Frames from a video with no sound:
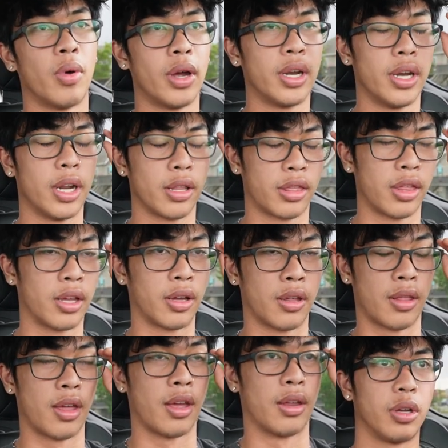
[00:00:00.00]
Why didn't I think
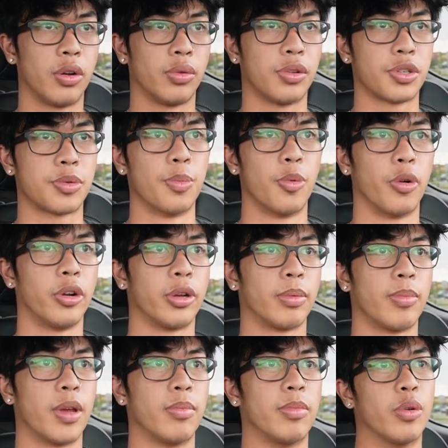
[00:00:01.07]
of that? You know, this
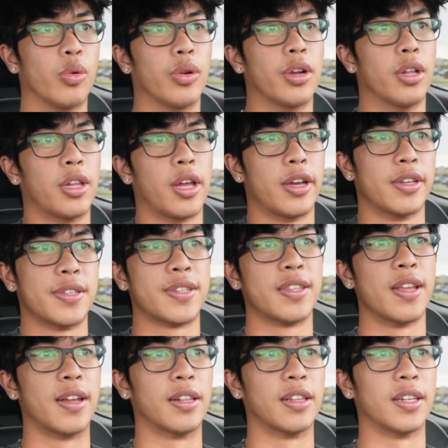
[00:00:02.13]
morning made me realize
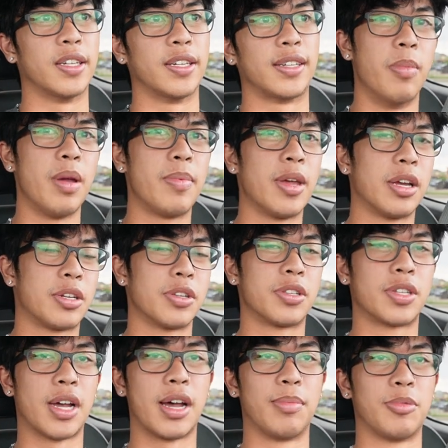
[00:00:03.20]
that like, maybe I
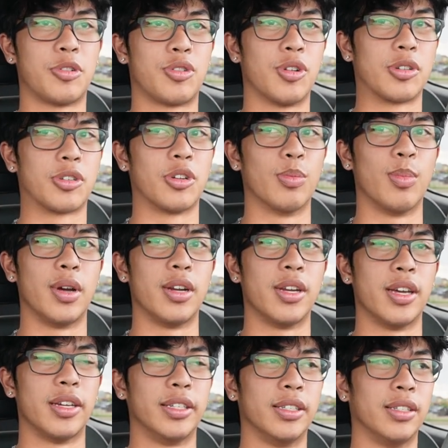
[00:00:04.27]
should time structure my
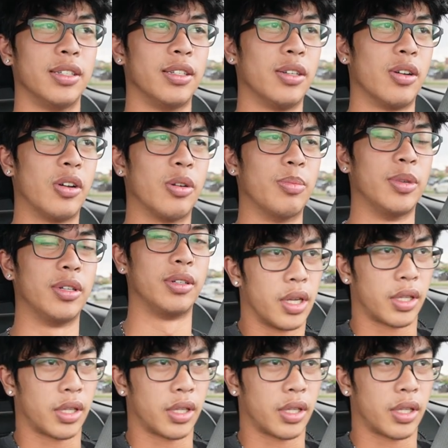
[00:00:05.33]
day. You know what I mean?